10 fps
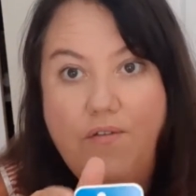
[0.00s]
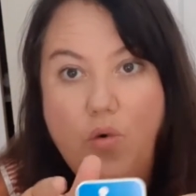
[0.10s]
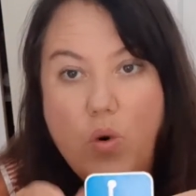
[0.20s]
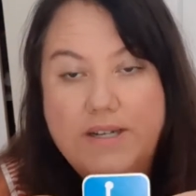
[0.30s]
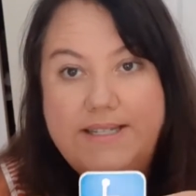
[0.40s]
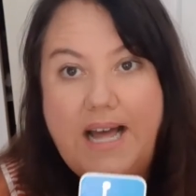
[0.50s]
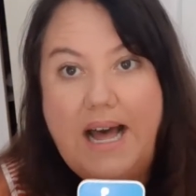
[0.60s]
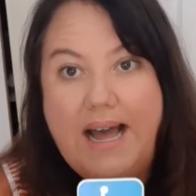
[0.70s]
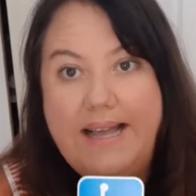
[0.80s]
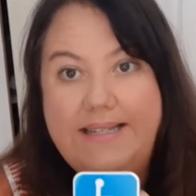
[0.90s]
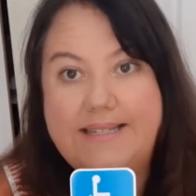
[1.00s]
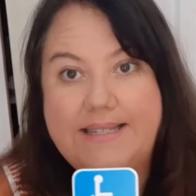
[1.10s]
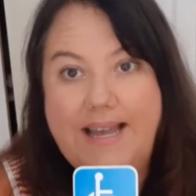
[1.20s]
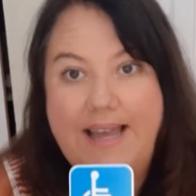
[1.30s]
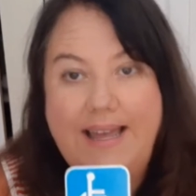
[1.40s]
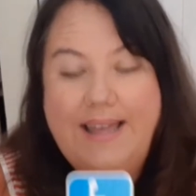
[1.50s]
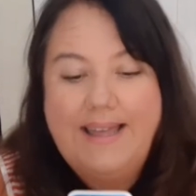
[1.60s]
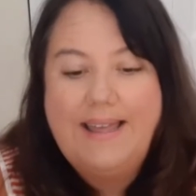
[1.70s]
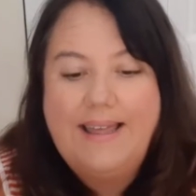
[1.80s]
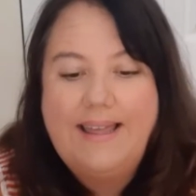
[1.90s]
4 sides,
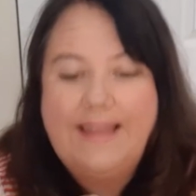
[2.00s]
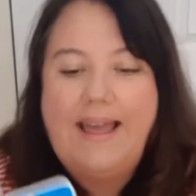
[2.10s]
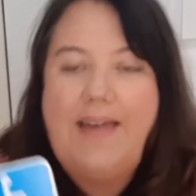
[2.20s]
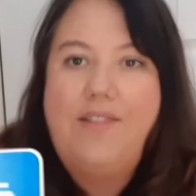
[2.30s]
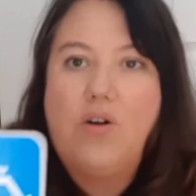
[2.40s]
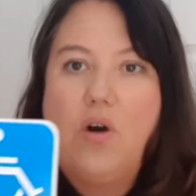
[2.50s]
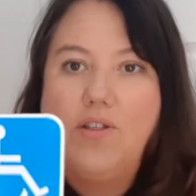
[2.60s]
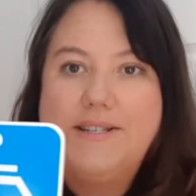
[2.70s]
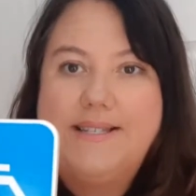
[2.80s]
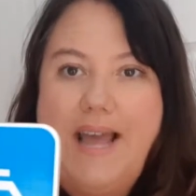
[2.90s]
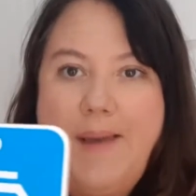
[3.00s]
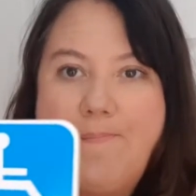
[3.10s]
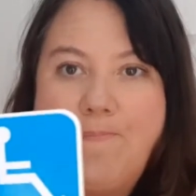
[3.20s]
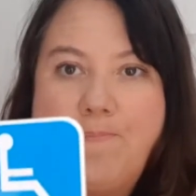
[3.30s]
and they're all the same.